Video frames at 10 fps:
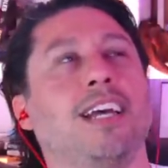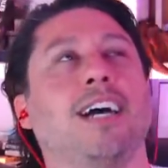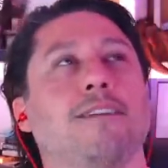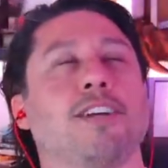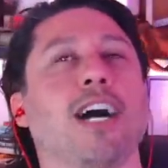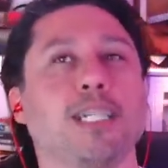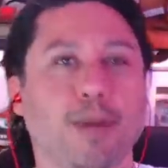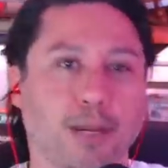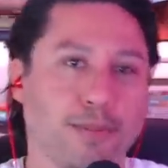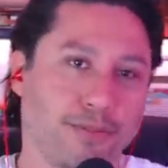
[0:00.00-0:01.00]
I've talked
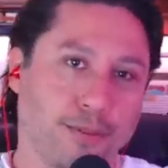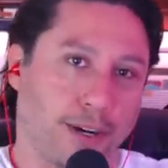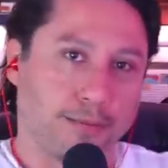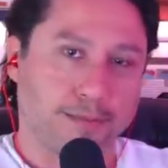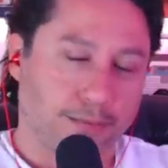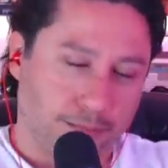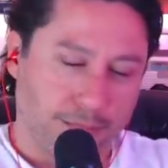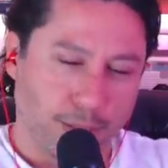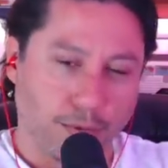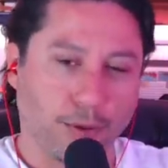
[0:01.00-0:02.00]
about it before.
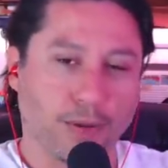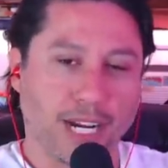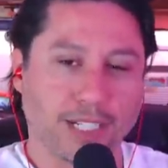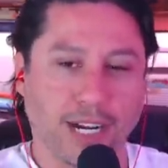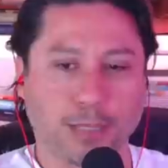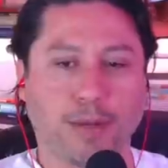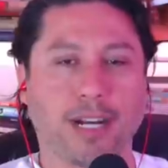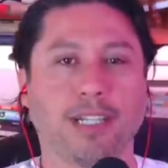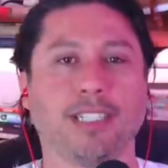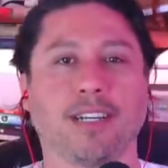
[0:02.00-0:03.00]
I think Rolo and I talked about
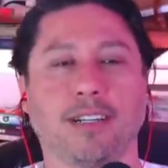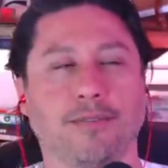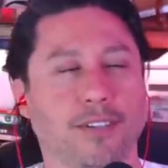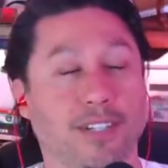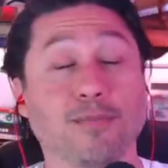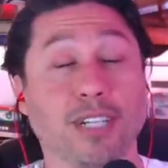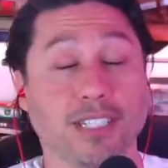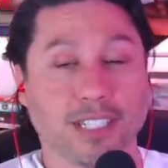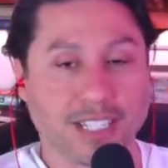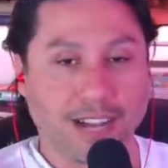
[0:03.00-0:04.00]
it. He's, for some
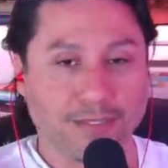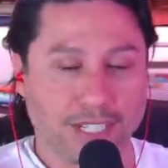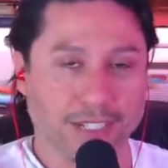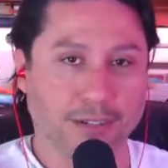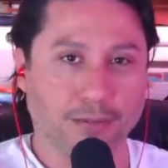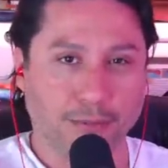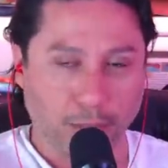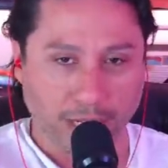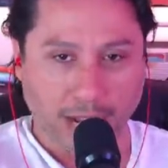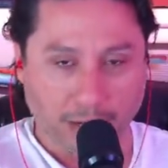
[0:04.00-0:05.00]
reason, a San Francisco
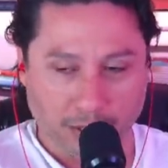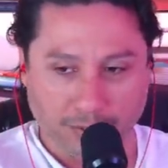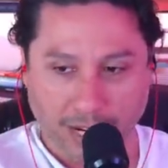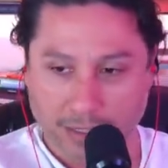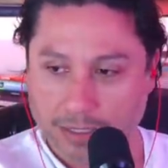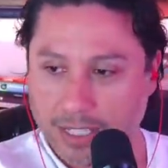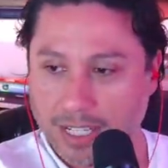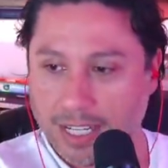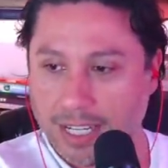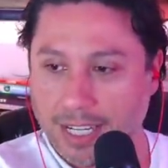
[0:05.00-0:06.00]
49ers fan.
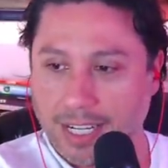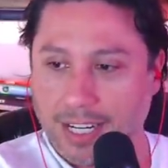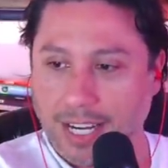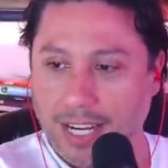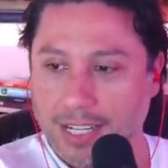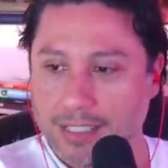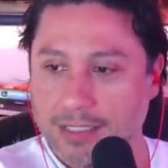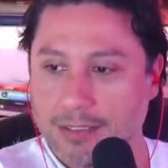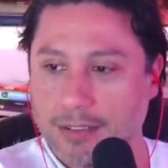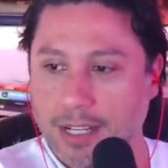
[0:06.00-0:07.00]

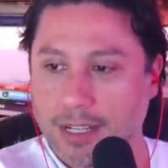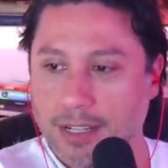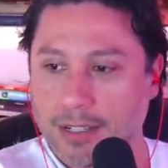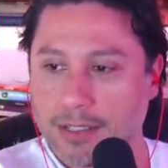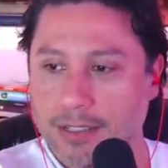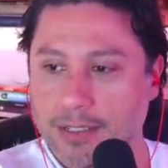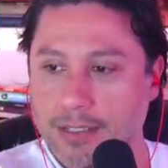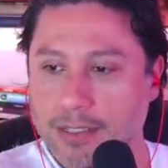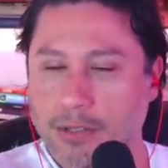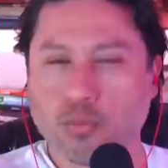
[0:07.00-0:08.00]
And
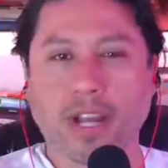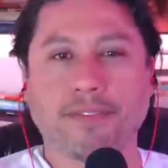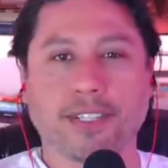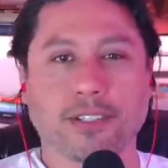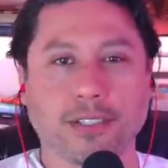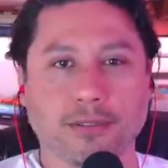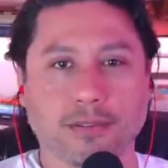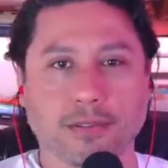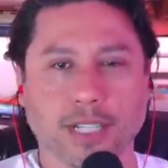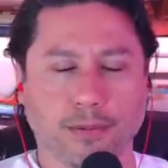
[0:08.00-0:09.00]
his wife is, too.
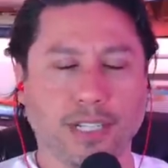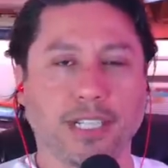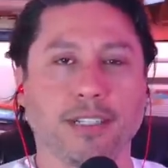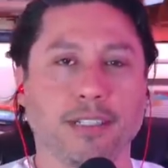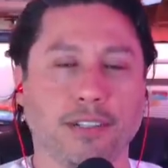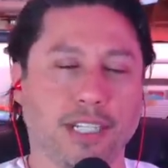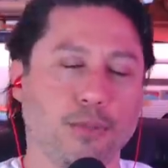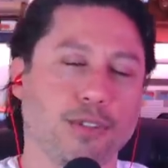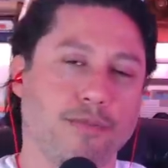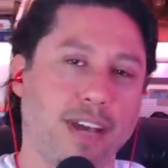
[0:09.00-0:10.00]
Like, really? Do you think she
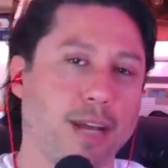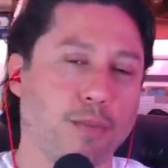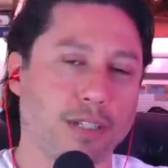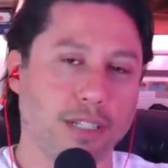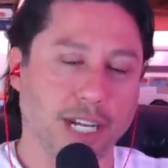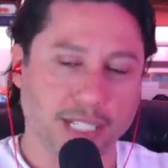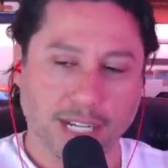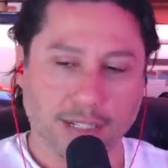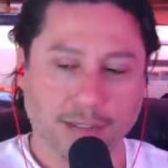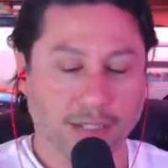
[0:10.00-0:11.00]
was a fan when you got
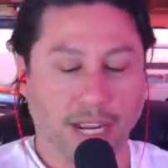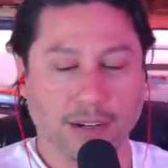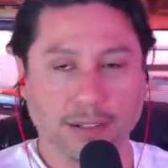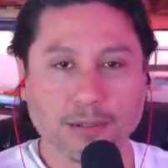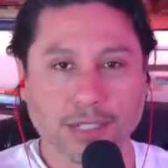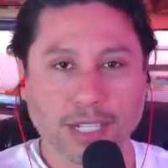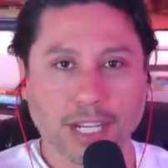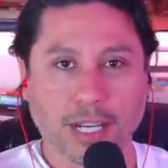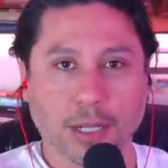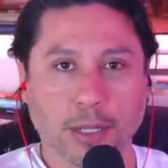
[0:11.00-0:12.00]
together? I was like, I don't know.
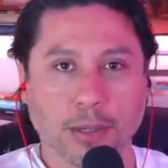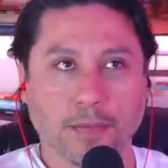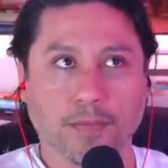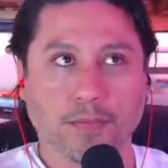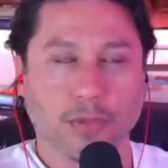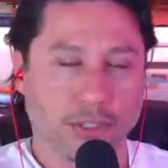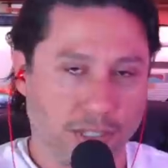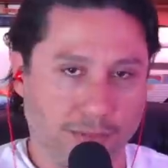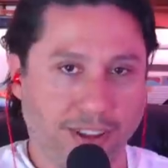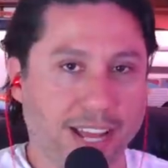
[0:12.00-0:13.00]
Well,
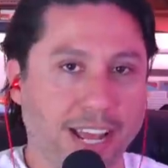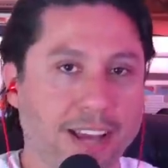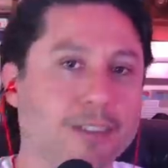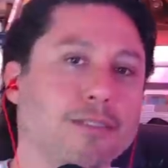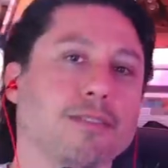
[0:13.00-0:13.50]
she's a fan now.